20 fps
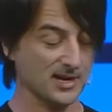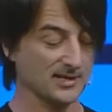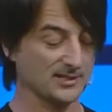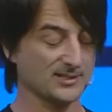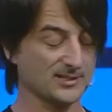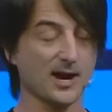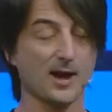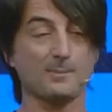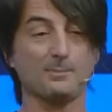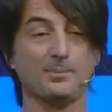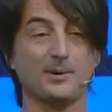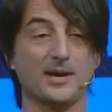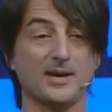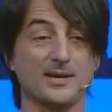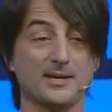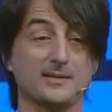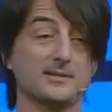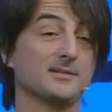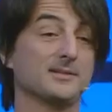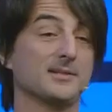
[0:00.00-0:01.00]
top
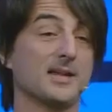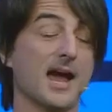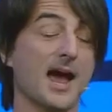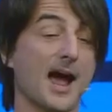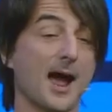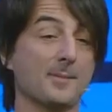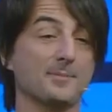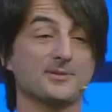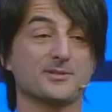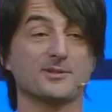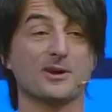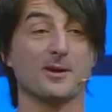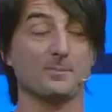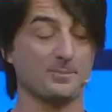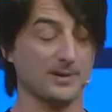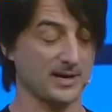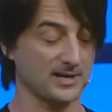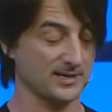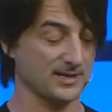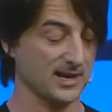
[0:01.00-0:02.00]
paid apps, top
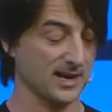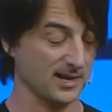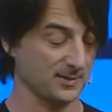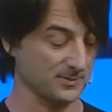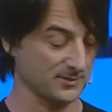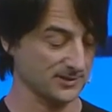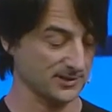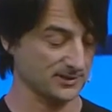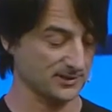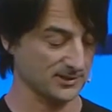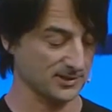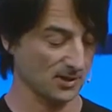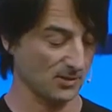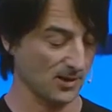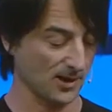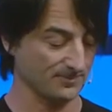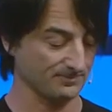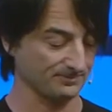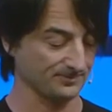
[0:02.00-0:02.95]
paid games, and so on.